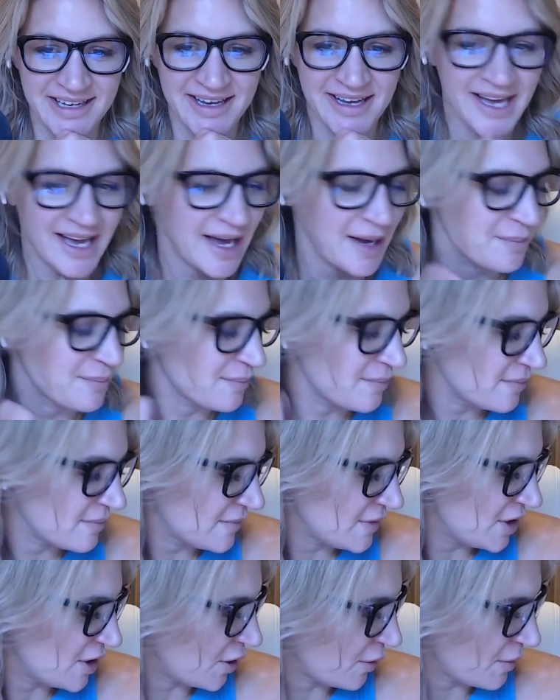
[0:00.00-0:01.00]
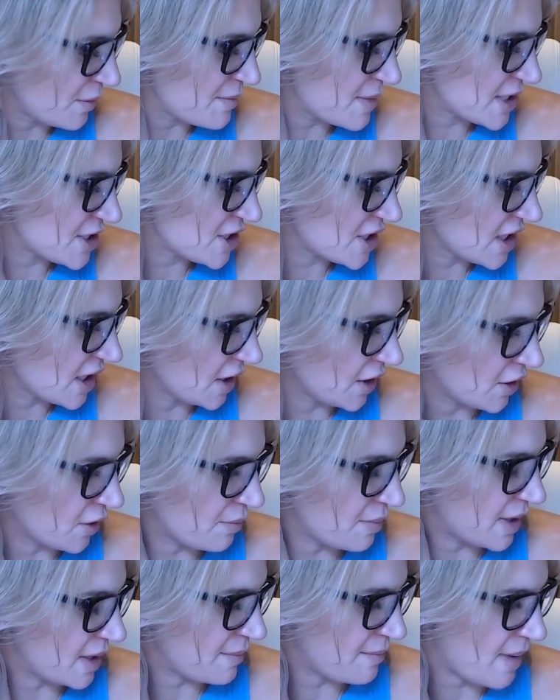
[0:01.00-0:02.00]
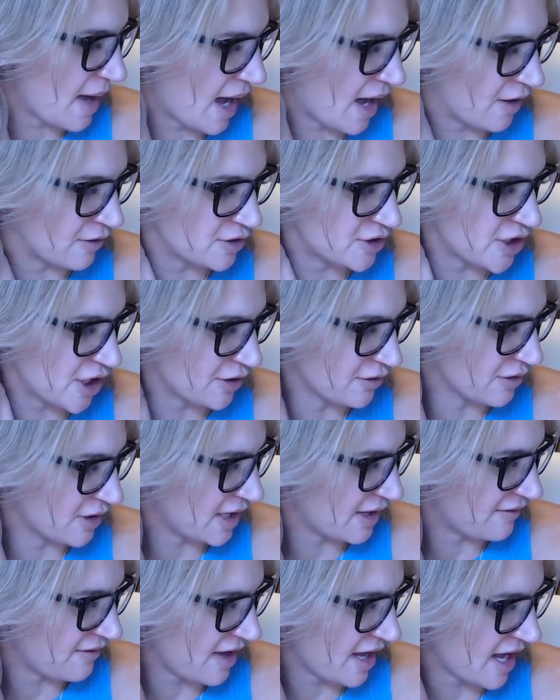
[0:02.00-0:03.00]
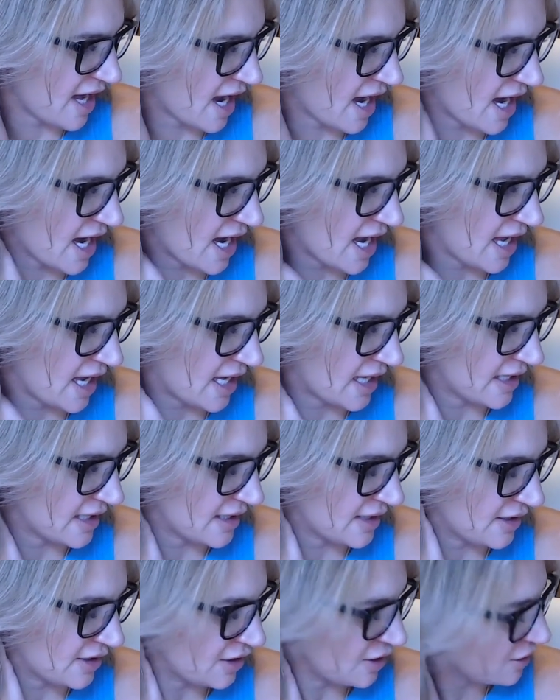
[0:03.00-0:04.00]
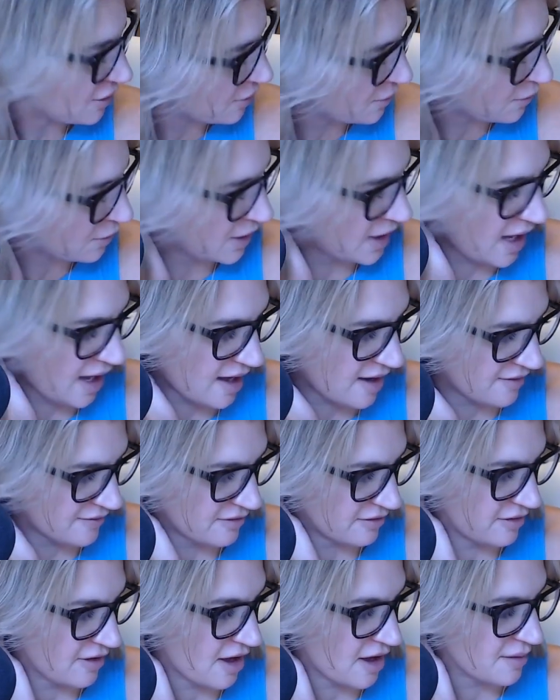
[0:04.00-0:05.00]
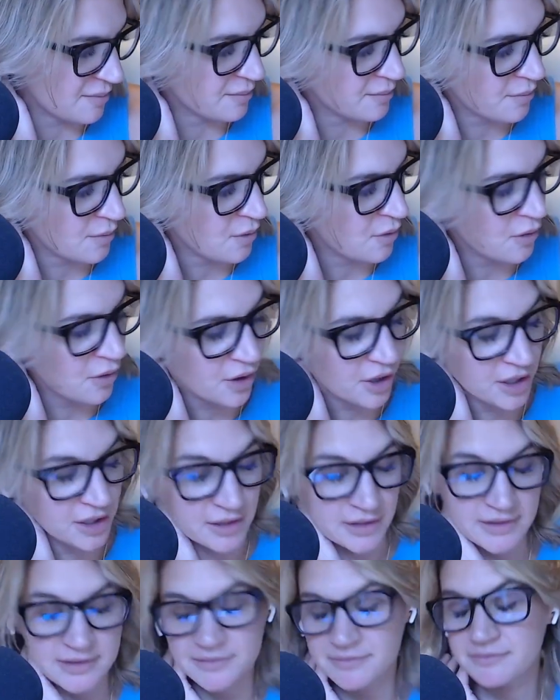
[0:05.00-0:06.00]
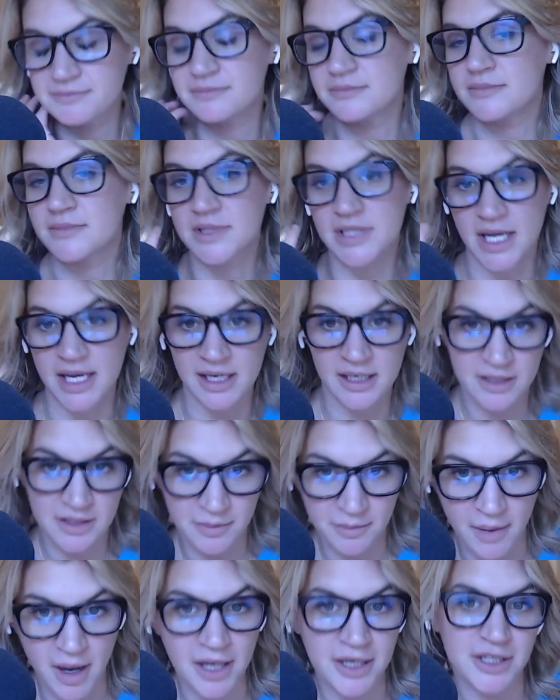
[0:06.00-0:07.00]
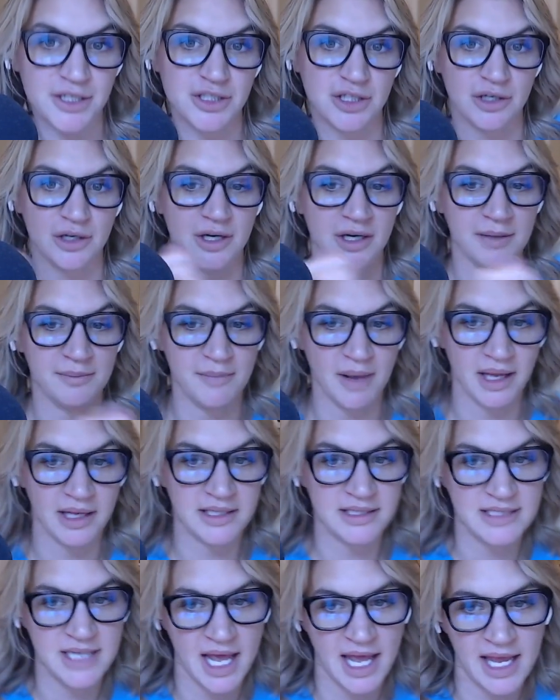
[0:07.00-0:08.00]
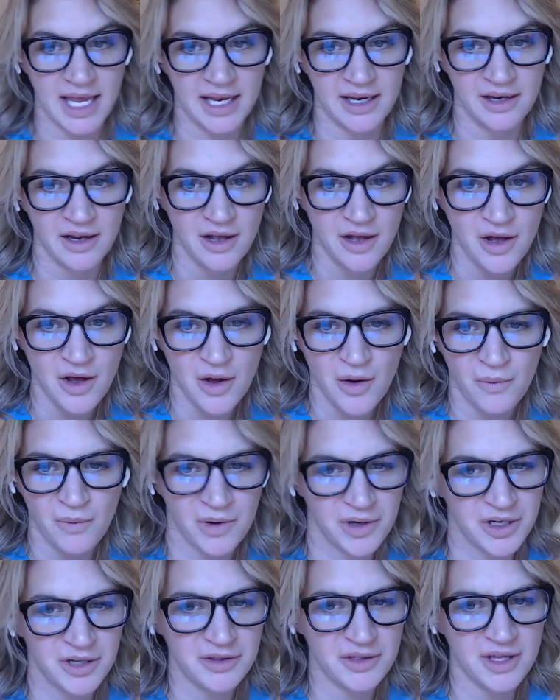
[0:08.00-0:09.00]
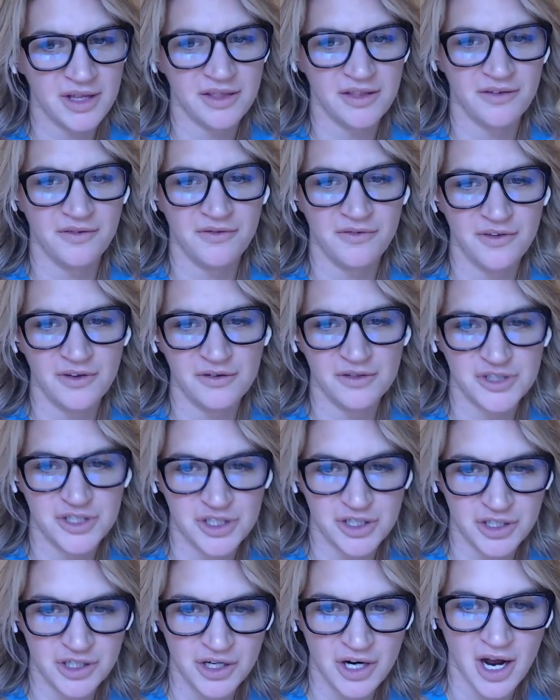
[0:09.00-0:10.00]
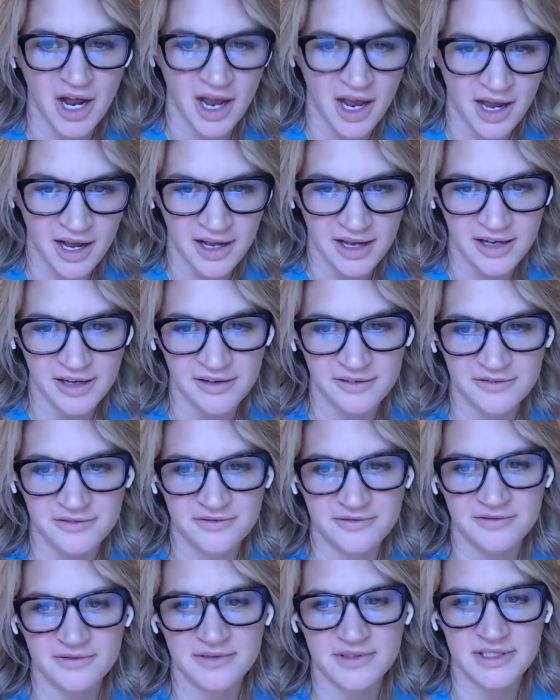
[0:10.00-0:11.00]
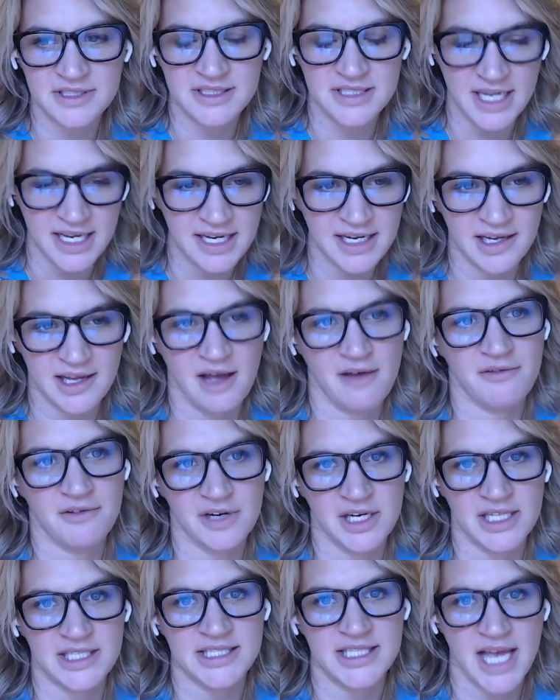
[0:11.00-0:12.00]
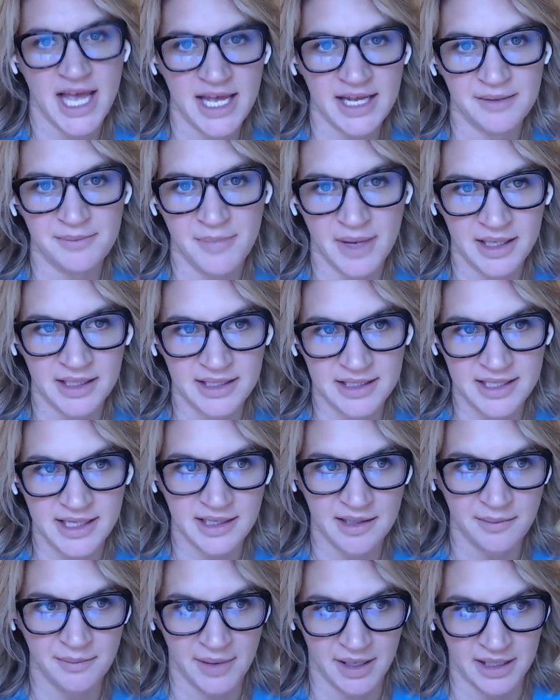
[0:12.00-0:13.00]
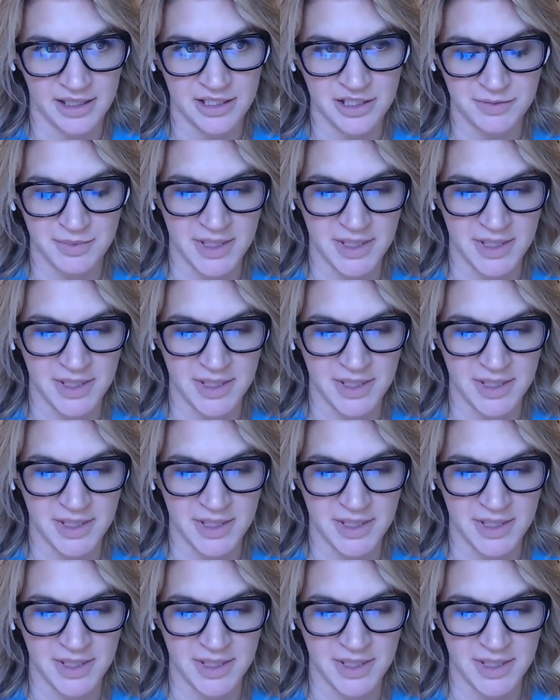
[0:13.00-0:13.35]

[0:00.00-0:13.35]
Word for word: Um, you know, we mentioned a little bit about generative AI, and we have a lot more data to monitor and maintain. Where do you think the future of data governance and metadata management